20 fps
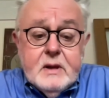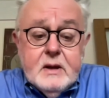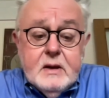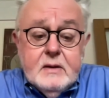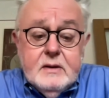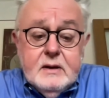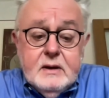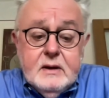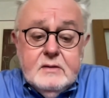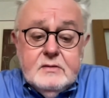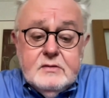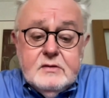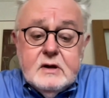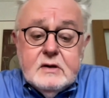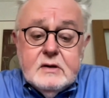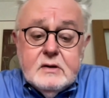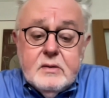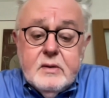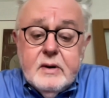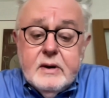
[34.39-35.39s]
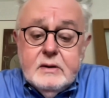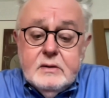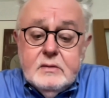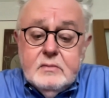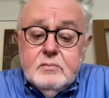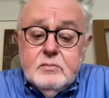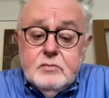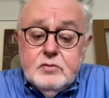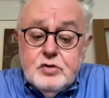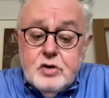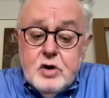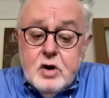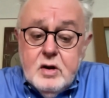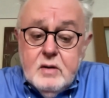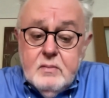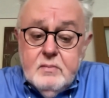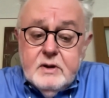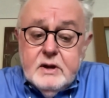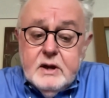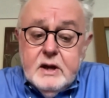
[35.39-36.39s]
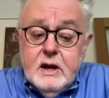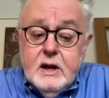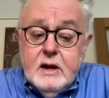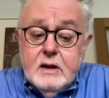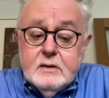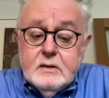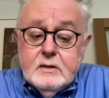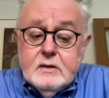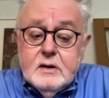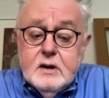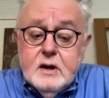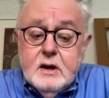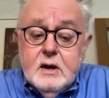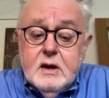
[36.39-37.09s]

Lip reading: I think he's done a great job, and